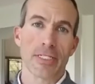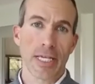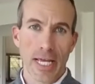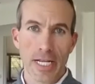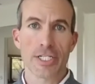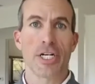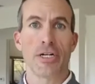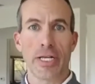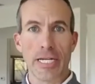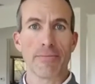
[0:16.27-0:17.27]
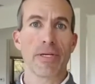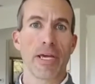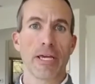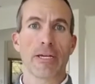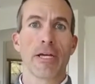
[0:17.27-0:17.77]
It's the N H L, N B
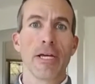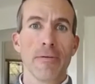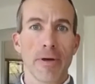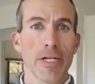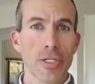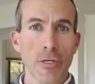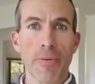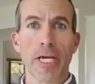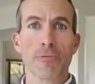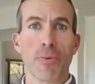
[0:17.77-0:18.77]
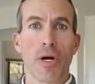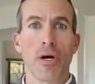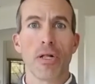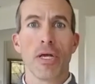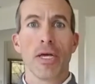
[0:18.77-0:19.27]
A, Major League
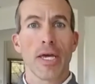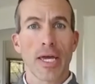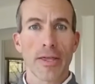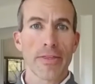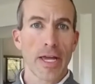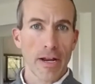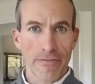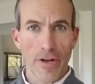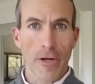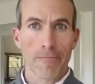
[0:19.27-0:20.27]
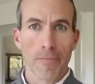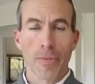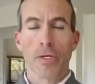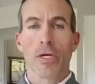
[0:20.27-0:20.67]
Baseball, and the N F L.